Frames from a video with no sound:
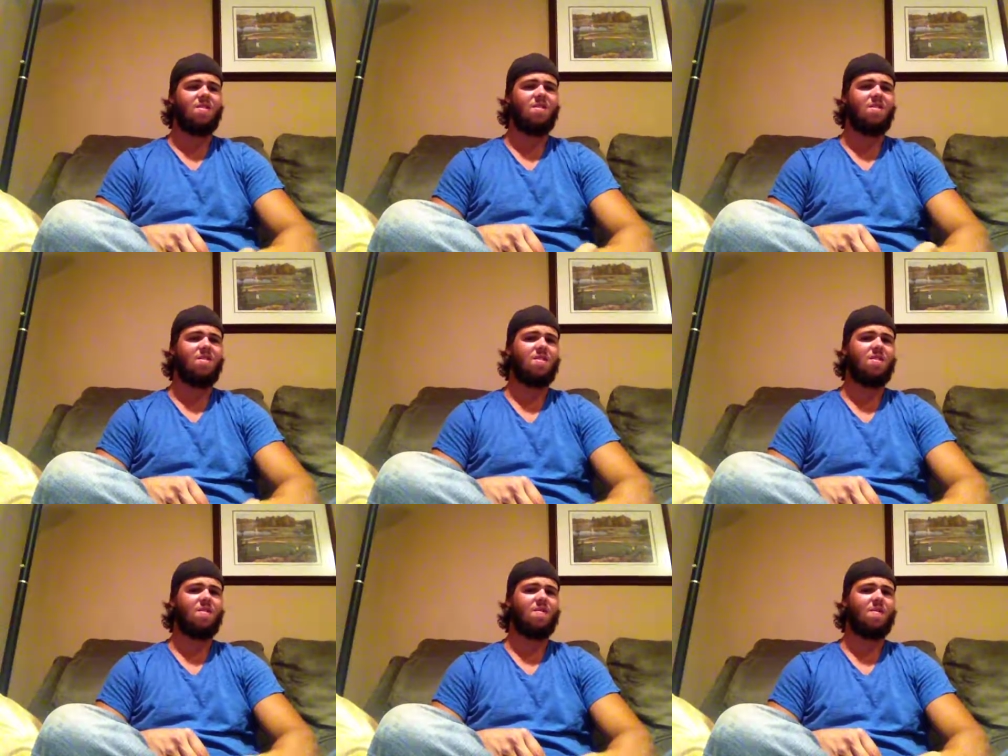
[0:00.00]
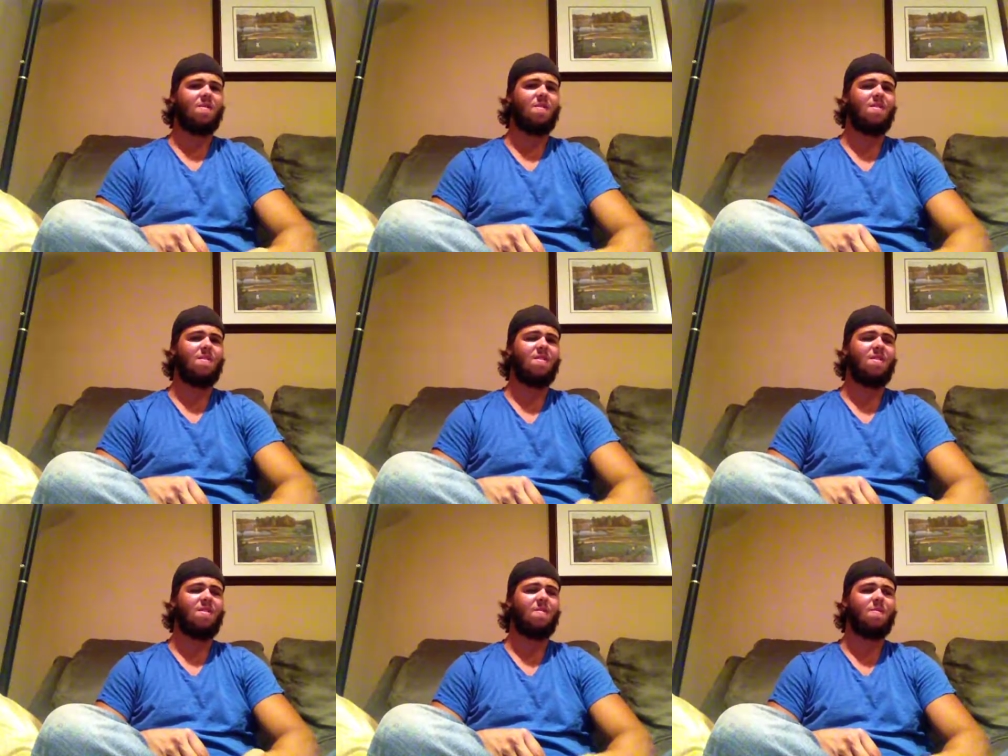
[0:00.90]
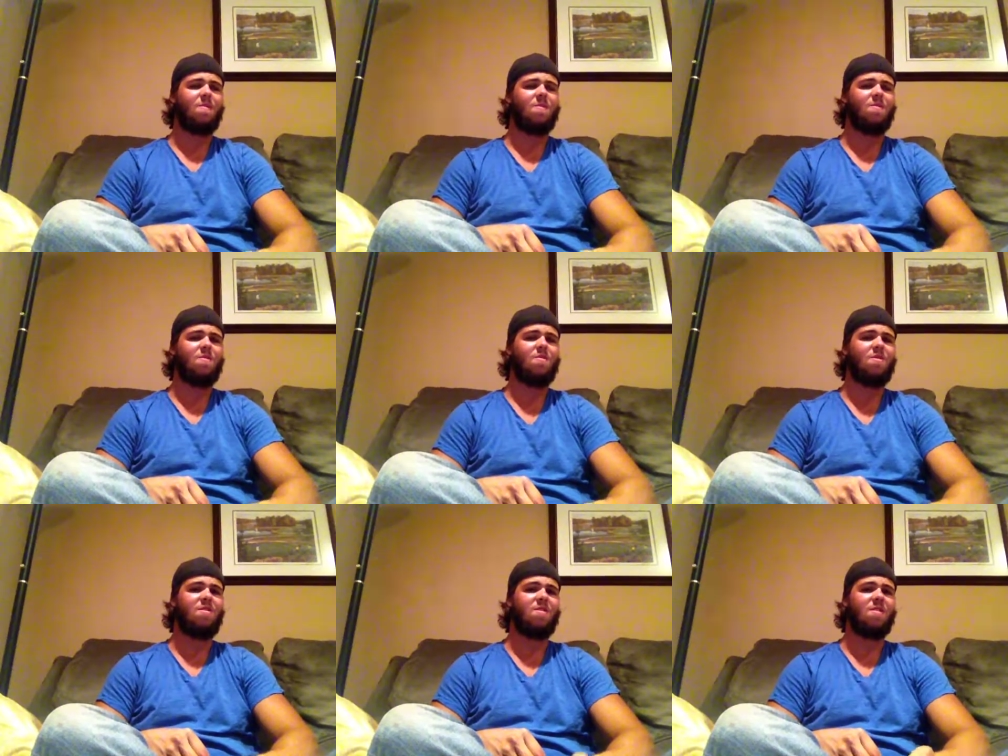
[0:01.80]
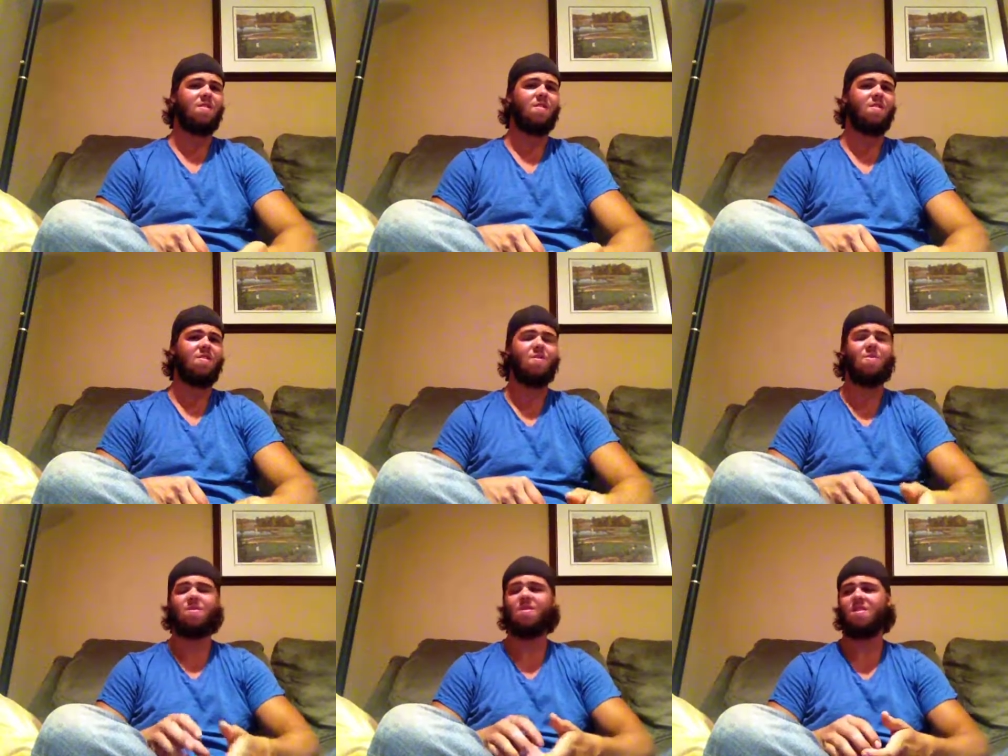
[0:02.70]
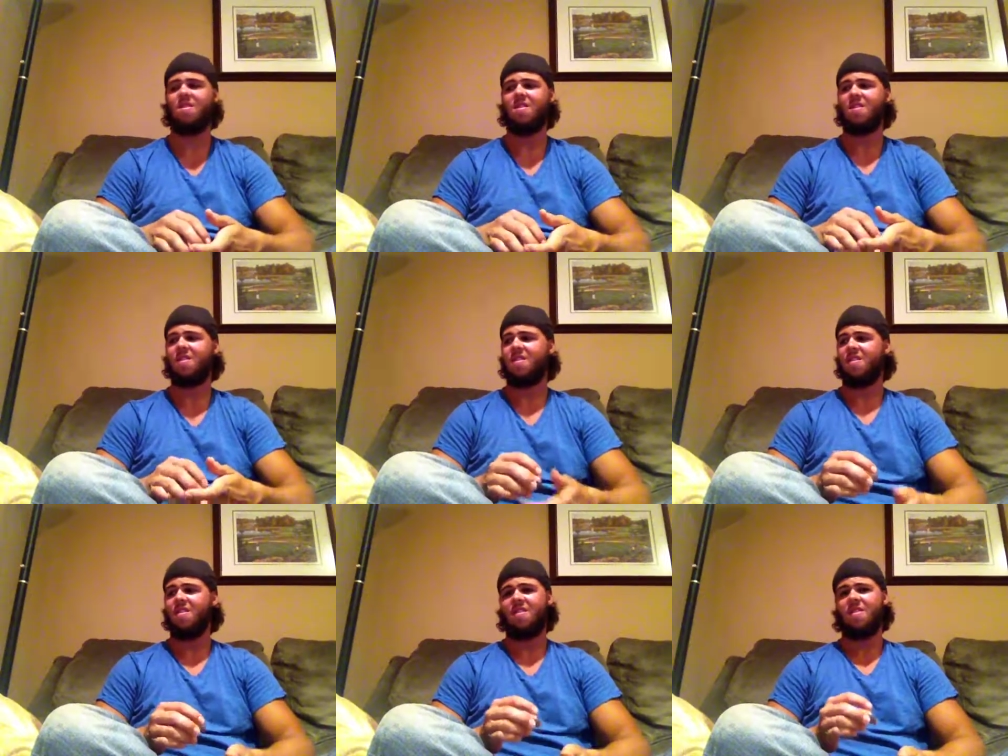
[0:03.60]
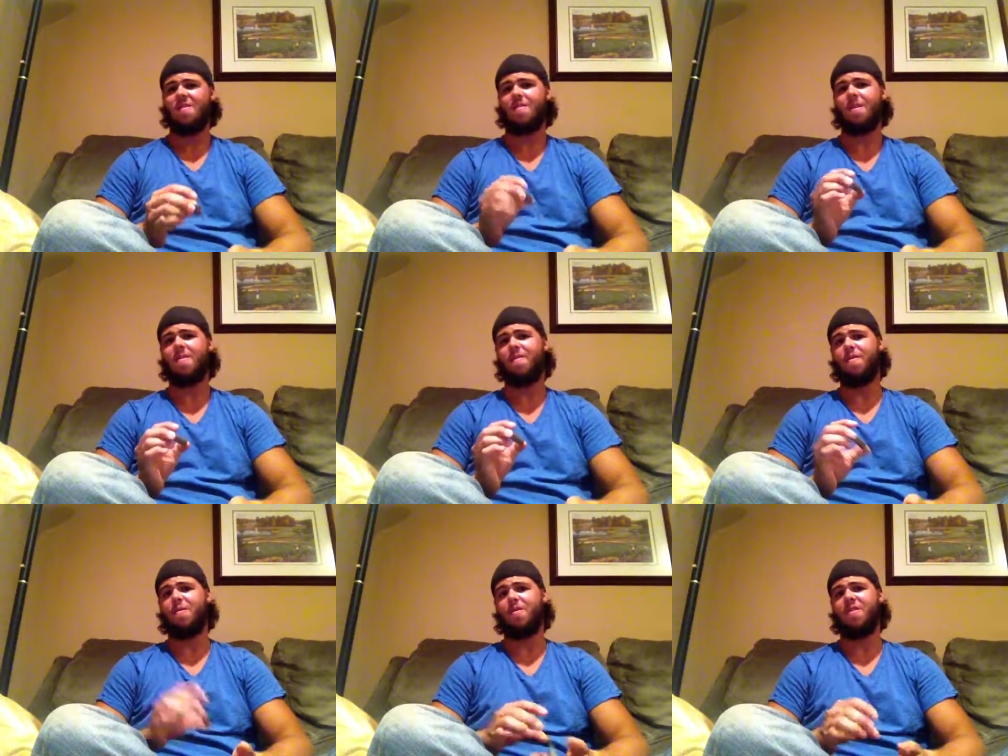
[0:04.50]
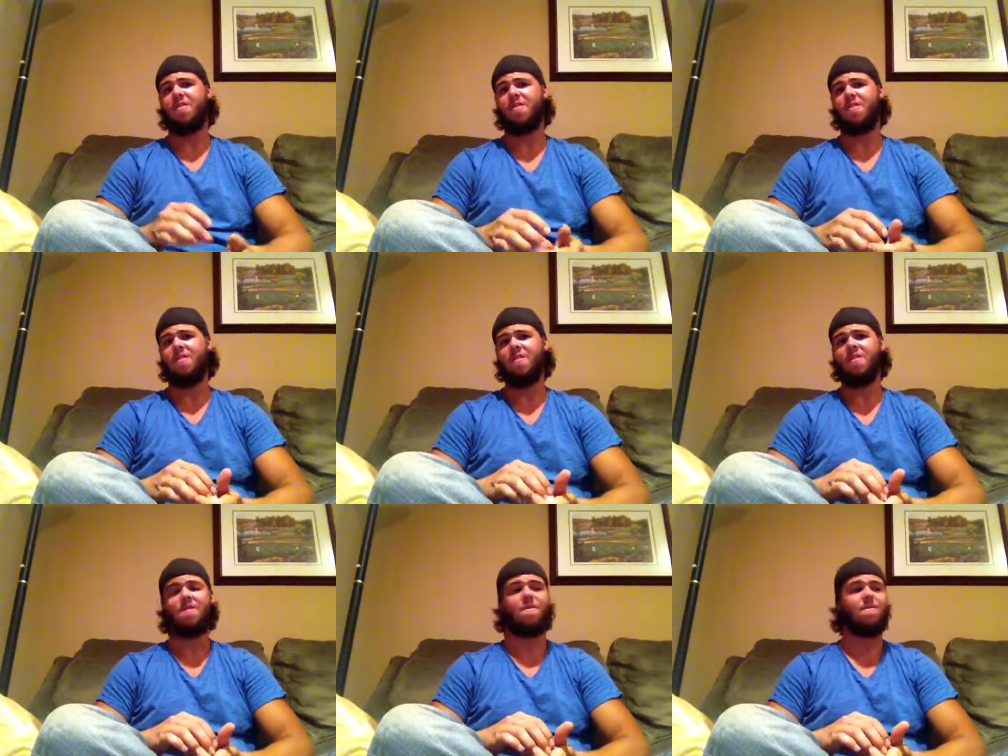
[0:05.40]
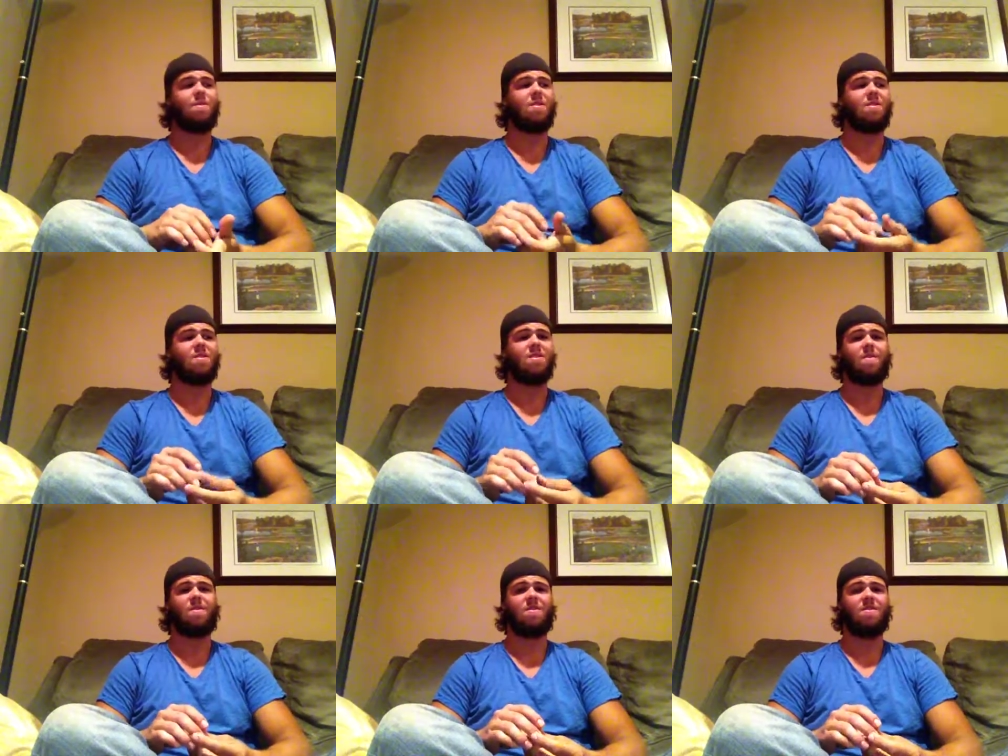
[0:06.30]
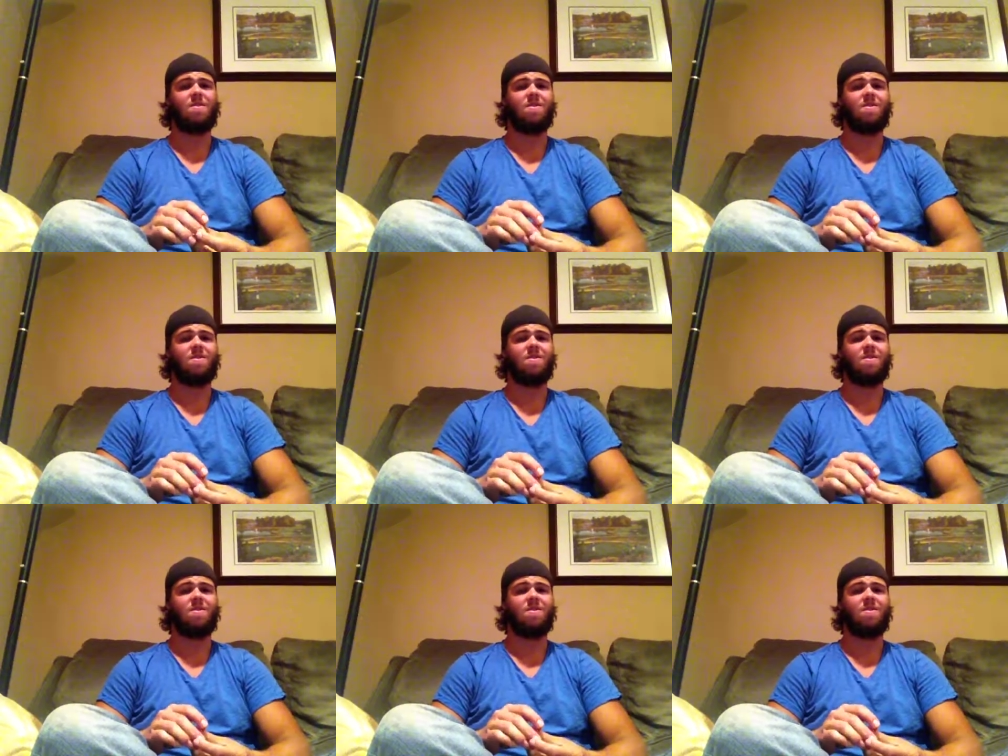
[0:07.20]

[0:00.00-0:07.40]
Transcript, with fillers: got the idea from him, and I am going to be doing my review on it, of what I think of it.